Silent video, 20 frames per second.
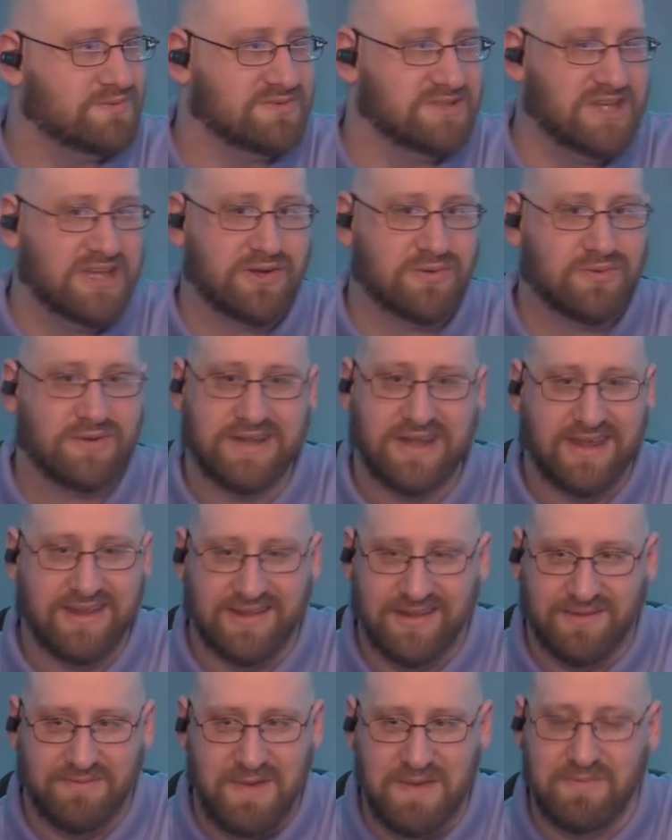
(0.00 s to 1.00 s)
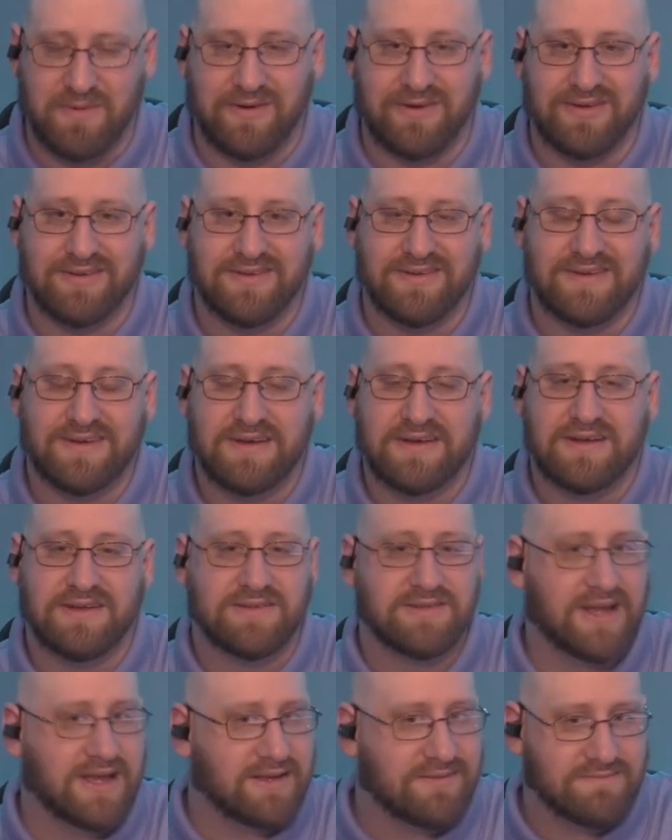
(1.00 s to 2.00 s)
you know, ridiculous people.
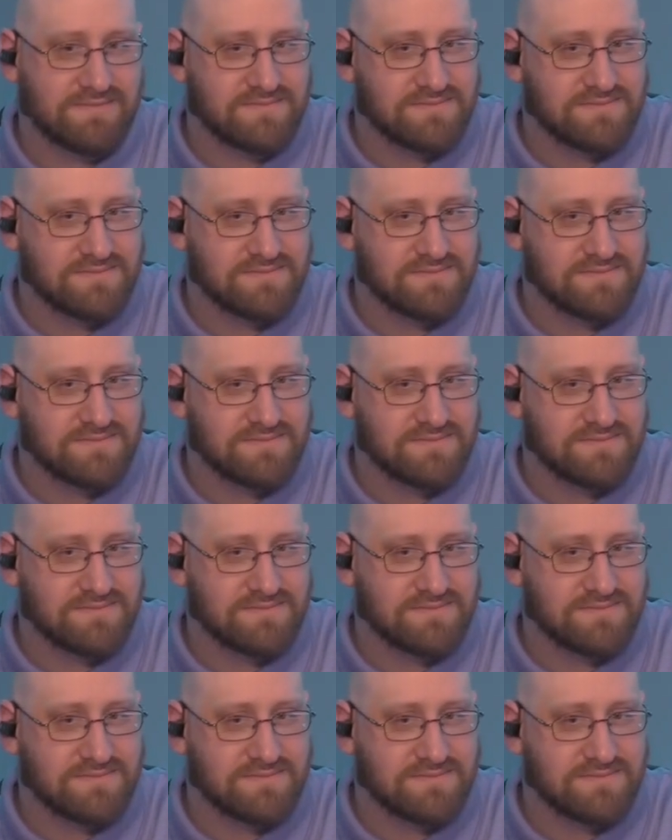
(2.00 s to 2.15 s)
Like,